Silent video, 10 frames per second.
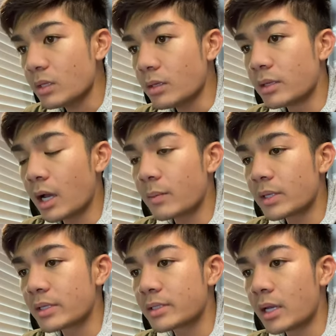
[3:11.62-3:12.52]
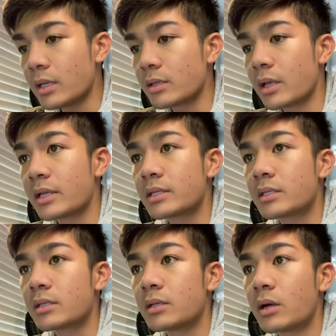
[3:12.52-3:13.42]
that being said,
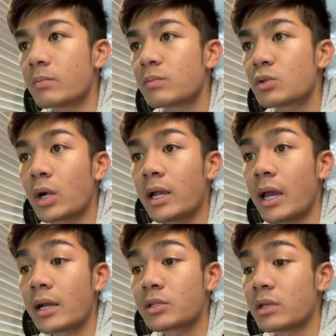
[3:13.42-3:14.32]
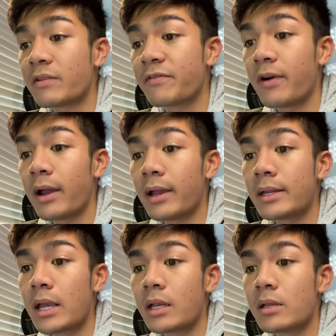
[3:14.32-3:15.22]
let's try actually and
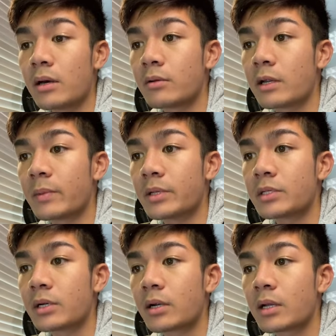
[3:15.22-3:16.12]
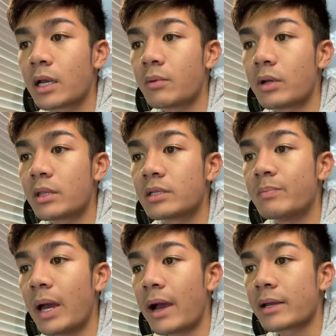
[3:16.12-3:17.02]
find another image here. I kind of want this
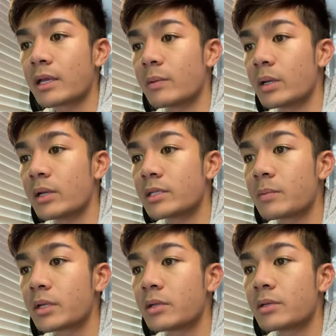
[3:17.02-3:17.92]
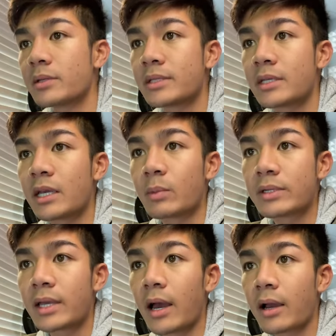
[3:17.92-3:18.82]
back image. I'm gonna do the same
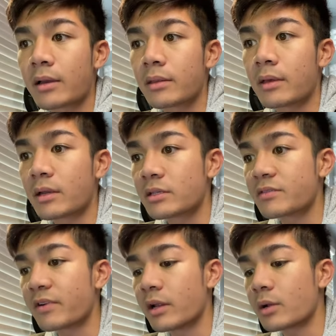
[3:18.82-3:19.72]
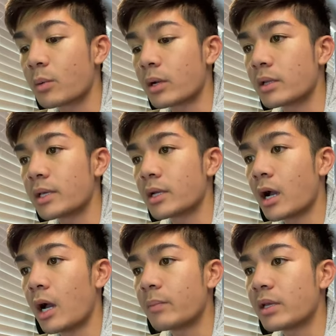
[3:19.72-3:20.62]
exact thing, just very quickly,
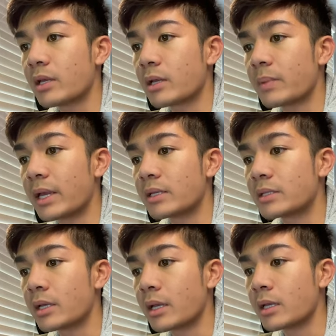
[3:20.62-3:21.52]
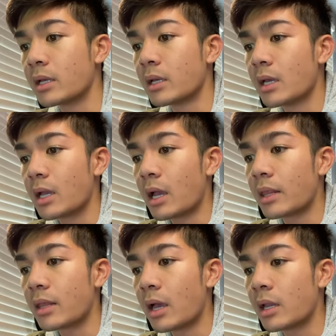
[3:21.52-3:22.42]
copying and pasting,
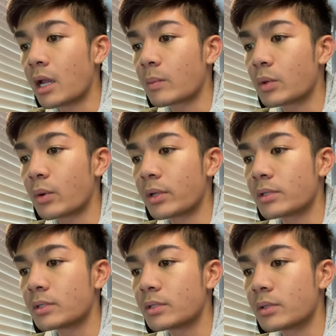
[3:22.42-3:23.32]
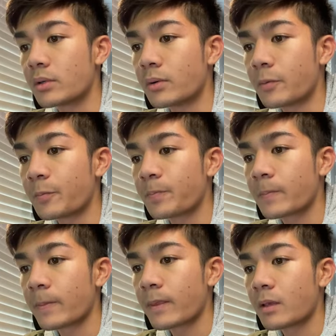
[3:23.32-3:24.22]
and then I'm going to
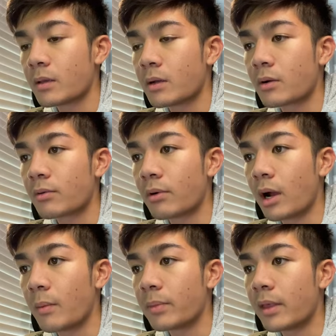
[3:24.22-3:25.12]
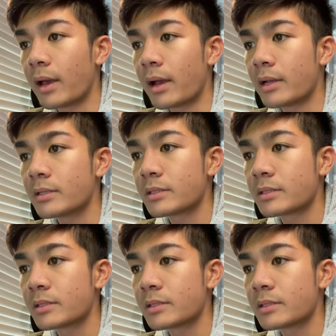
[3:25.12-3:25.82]
crop that,